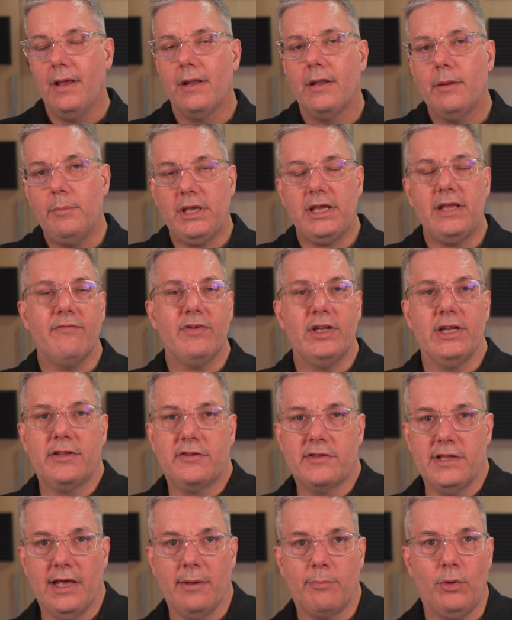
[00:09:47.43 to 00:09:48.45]
Let me give an
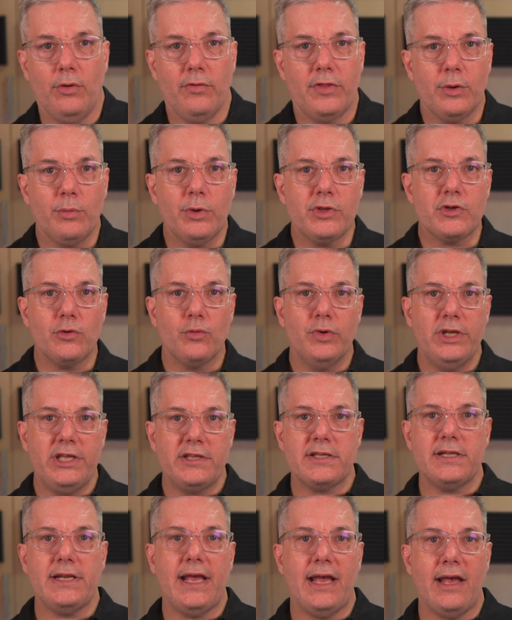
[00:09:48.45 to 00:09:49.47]
example. There was a
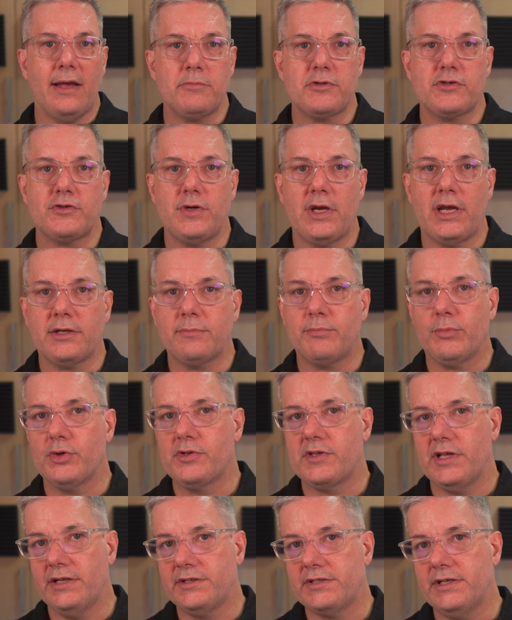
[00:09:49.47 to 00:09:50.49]
recent abstract
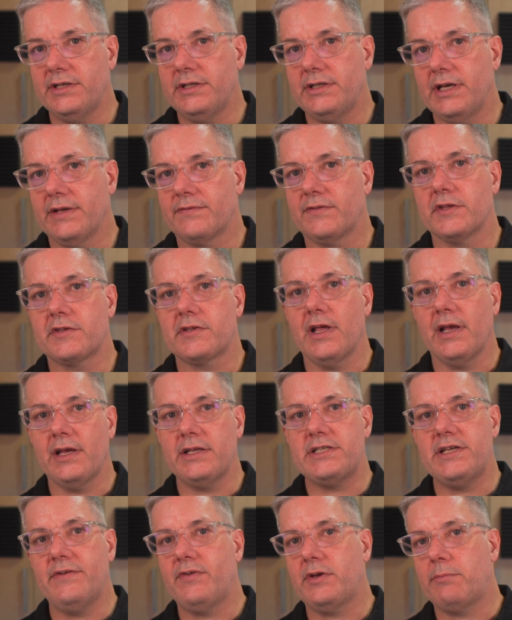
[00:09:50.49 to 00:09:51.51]
presented at the
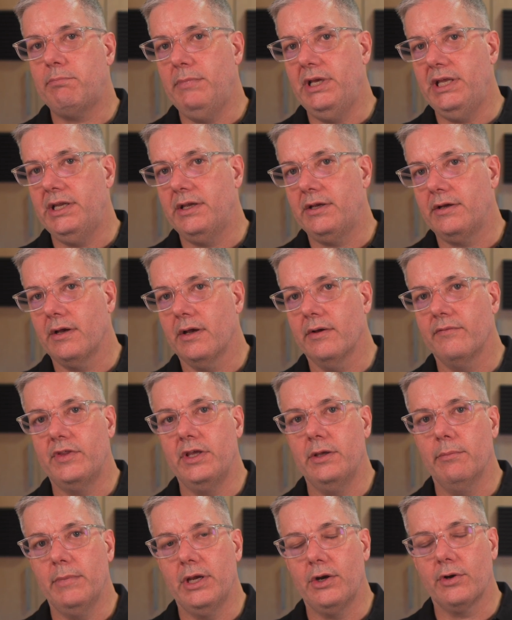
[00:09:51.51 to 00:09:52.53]
scientific meeting of
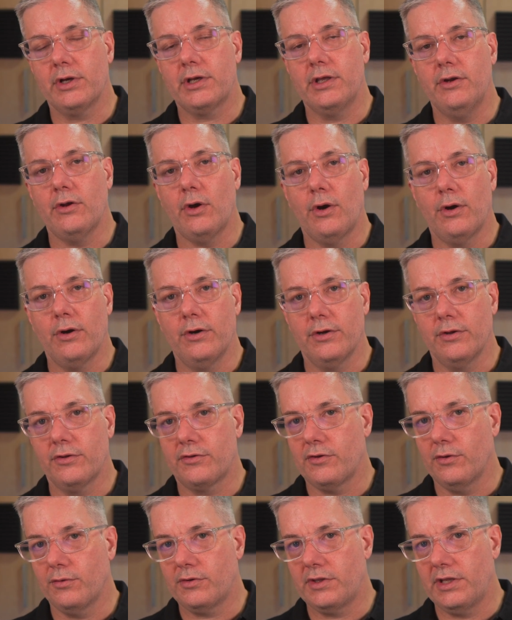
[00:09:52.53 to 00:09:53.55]
the American Heart
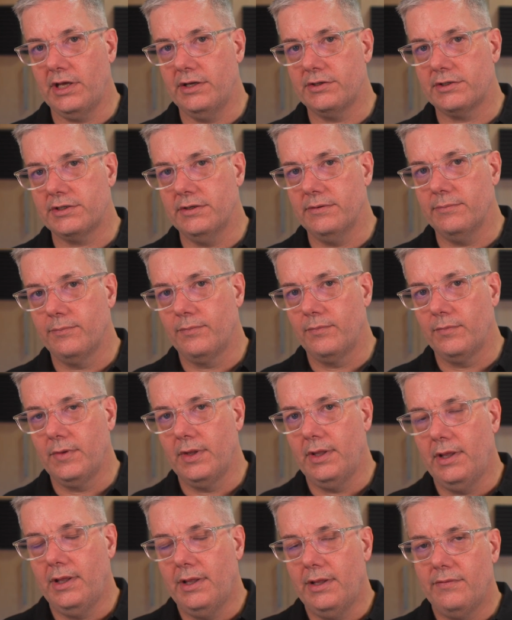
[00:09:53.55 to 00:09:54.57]
Association.
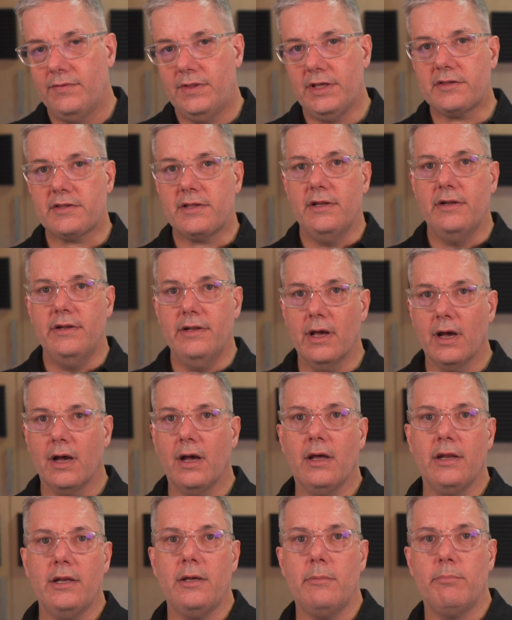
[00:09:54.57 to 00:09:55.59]
This
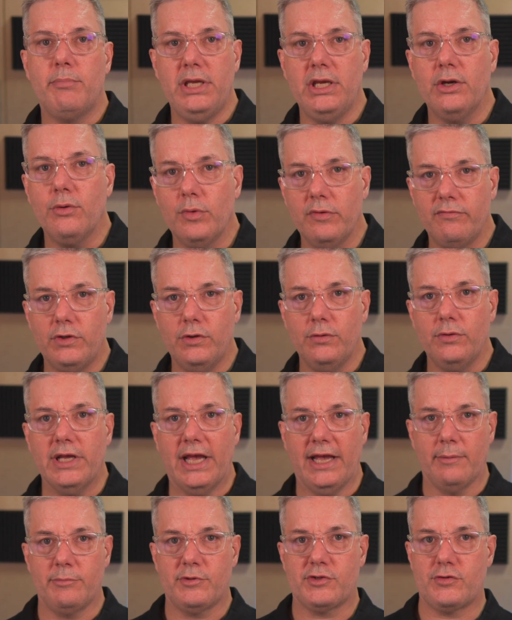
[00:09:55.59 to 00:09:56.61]
non-peer-reviewed
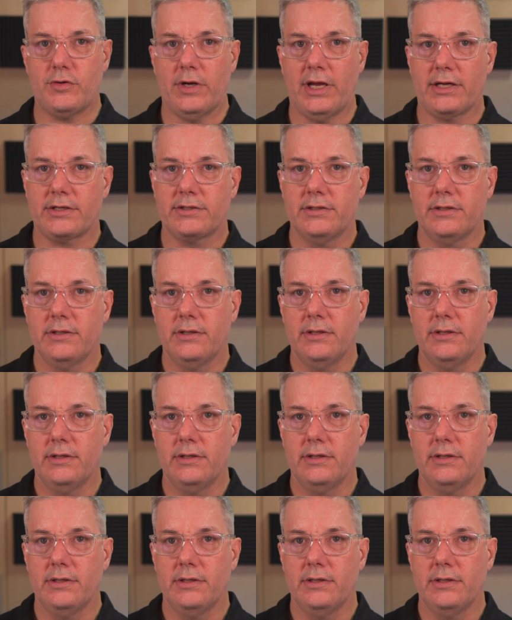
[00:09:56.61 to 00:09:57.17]
abstract,